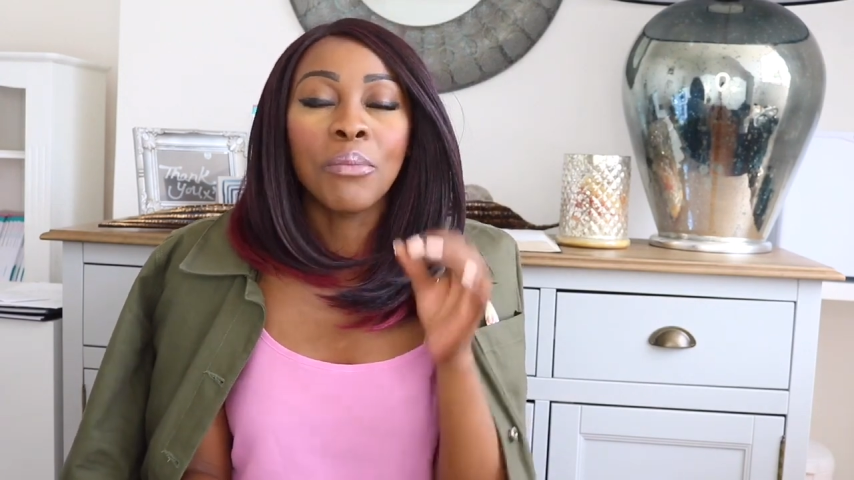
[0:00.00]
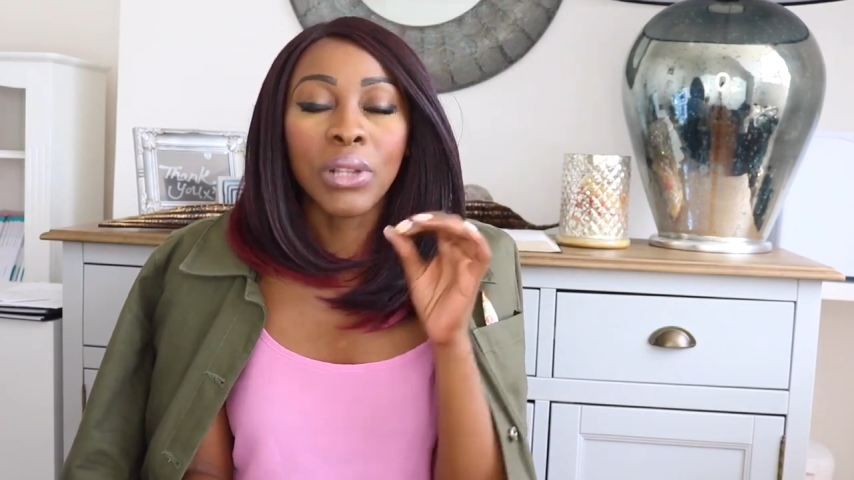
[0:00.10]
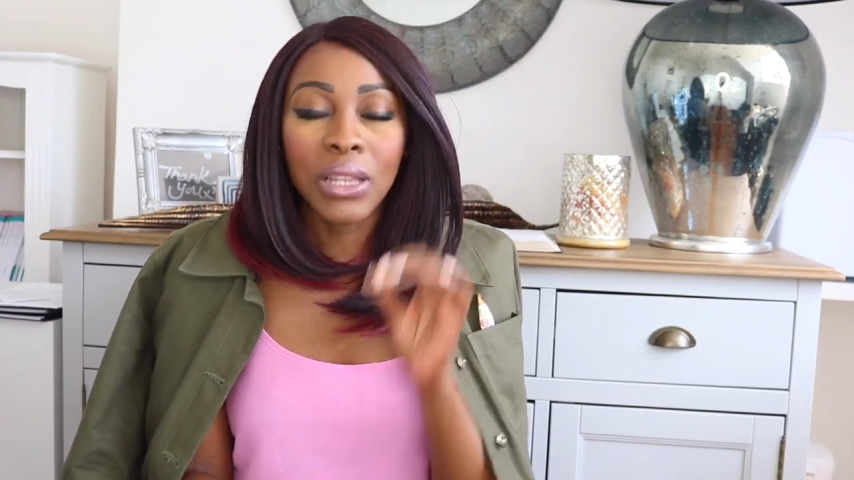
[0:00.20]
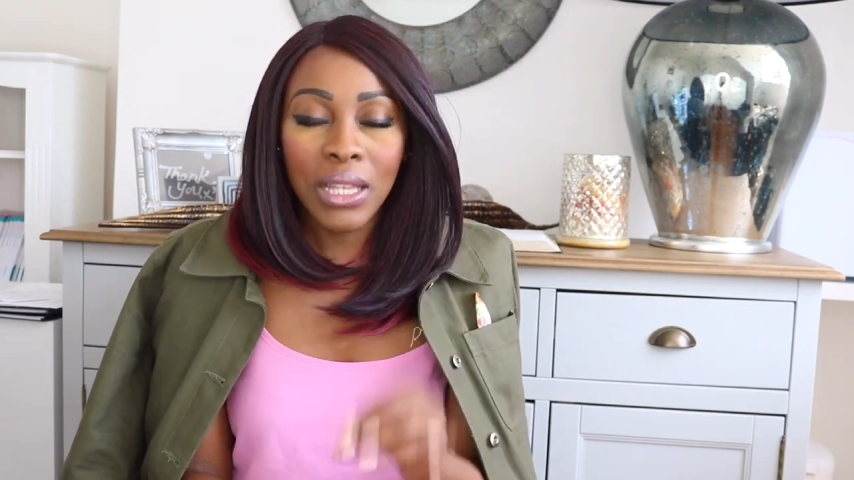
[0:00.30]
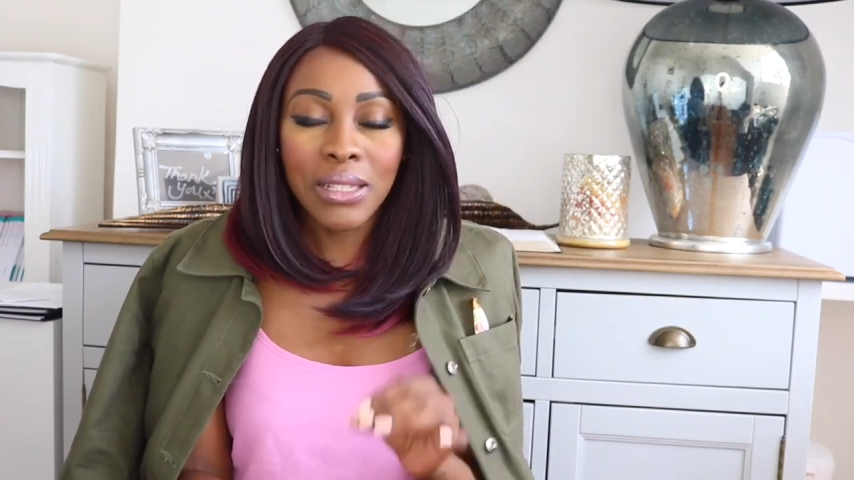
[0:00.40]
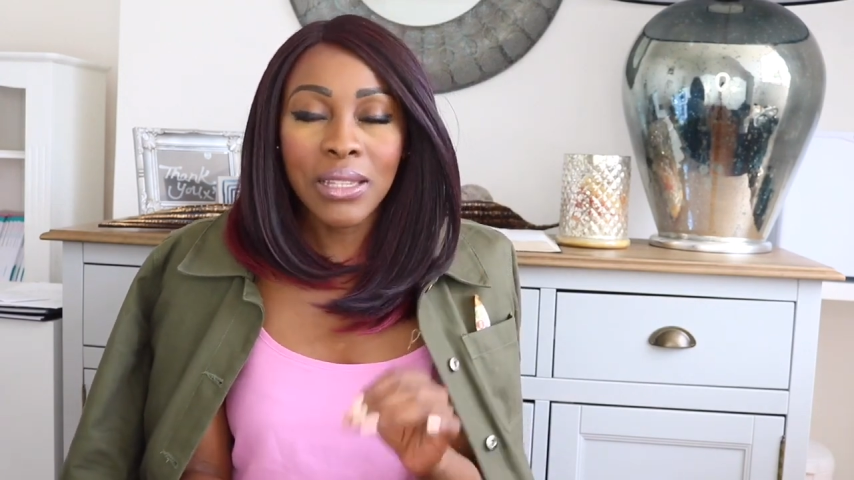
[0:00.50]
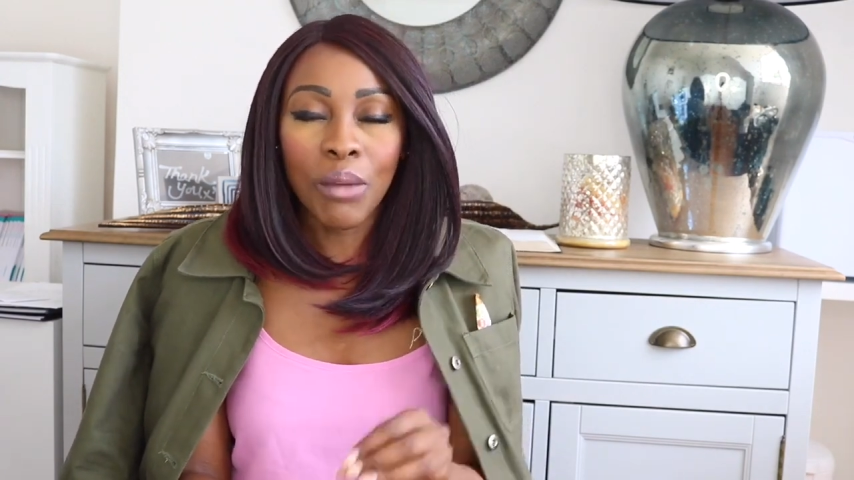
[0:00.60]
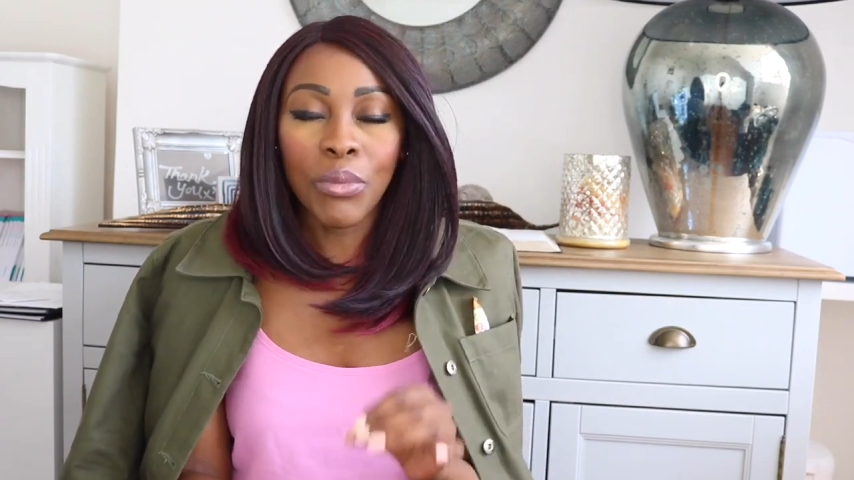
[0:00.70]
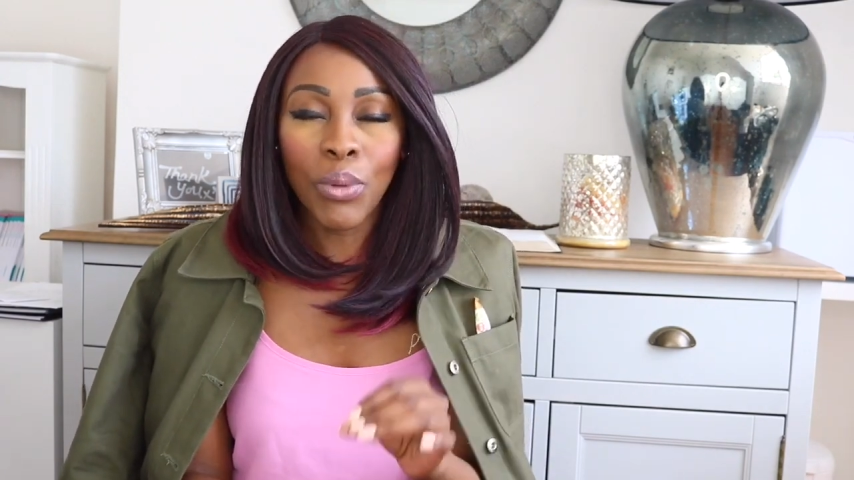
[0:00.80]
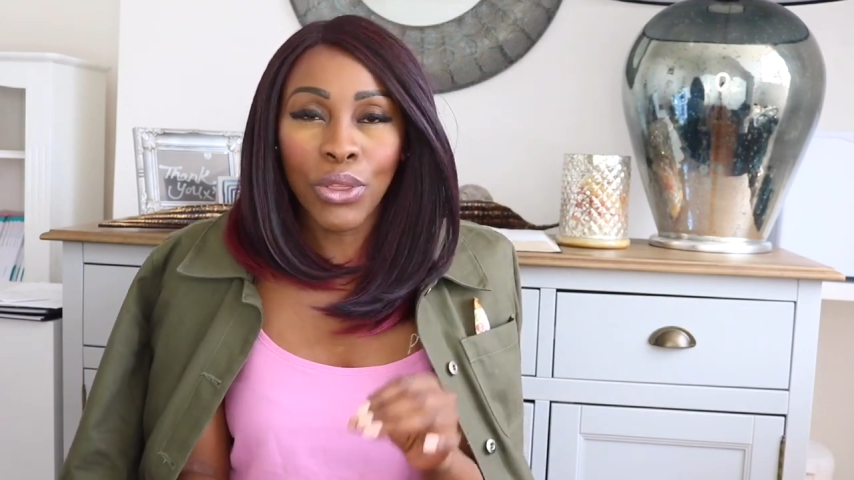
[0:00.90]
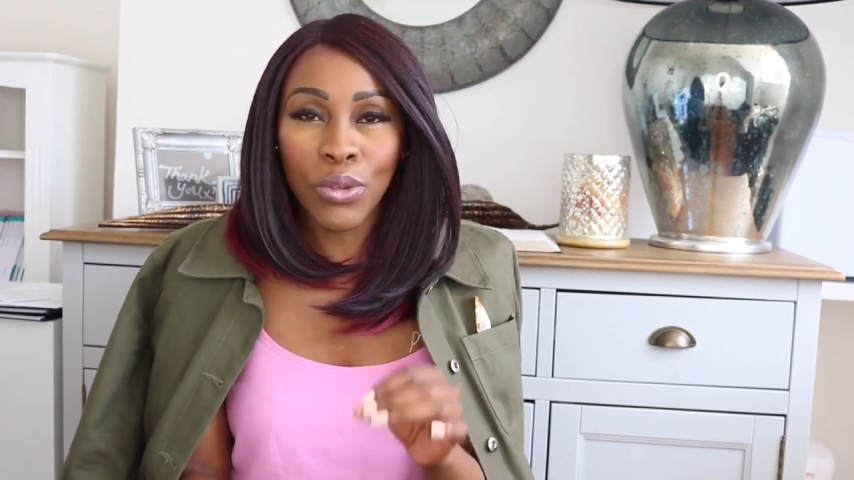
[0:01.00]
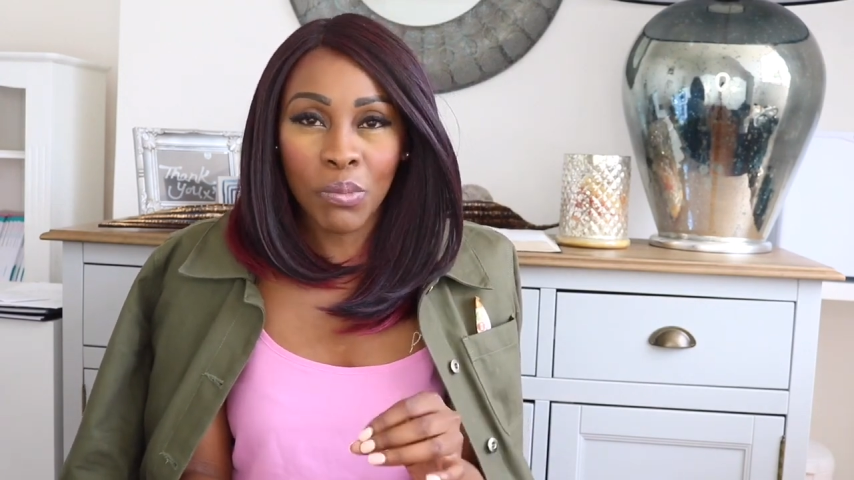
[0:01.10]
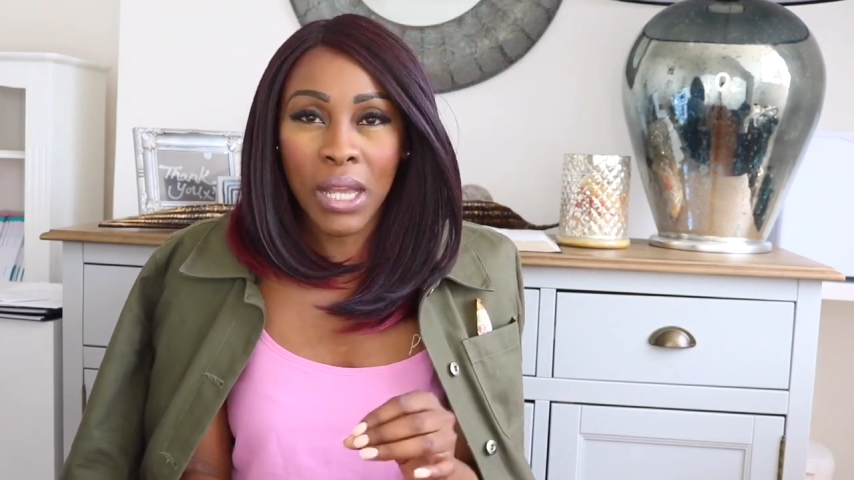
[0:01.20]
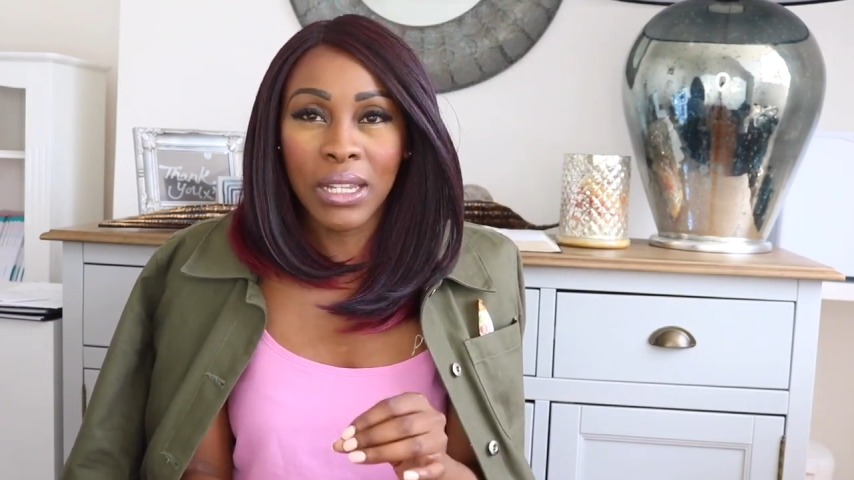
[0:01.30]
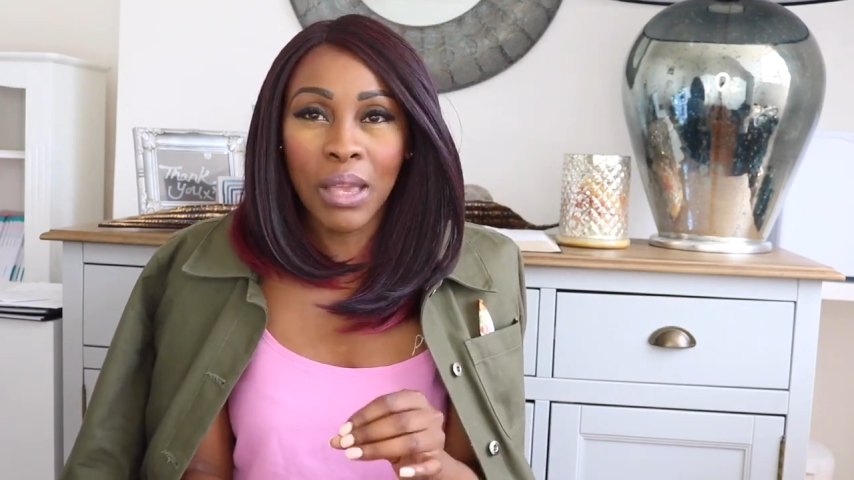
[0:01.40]
please tell me what those
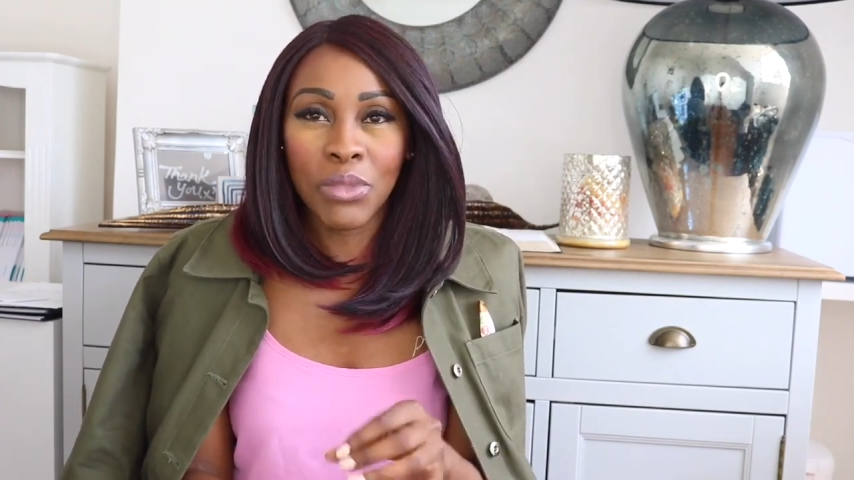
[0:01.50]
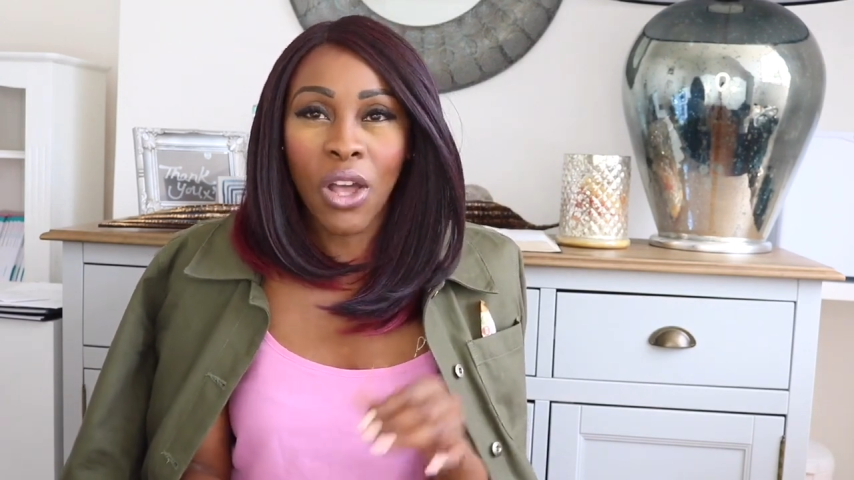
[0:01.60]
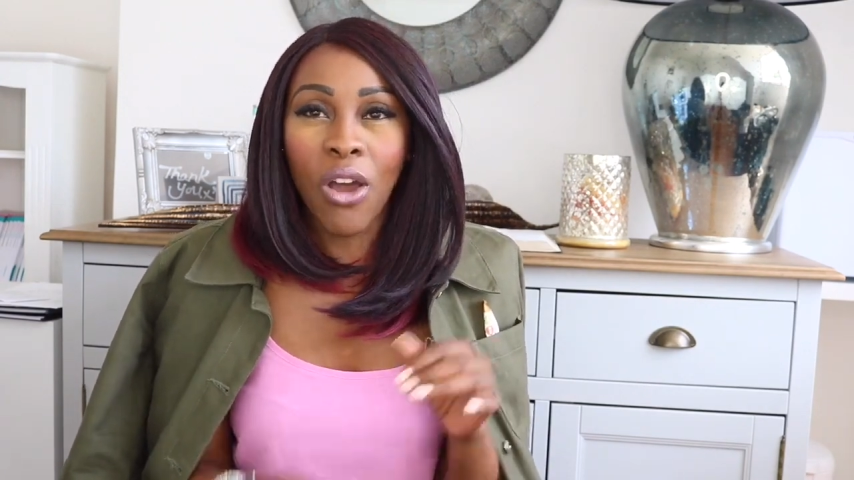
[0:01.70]
mind games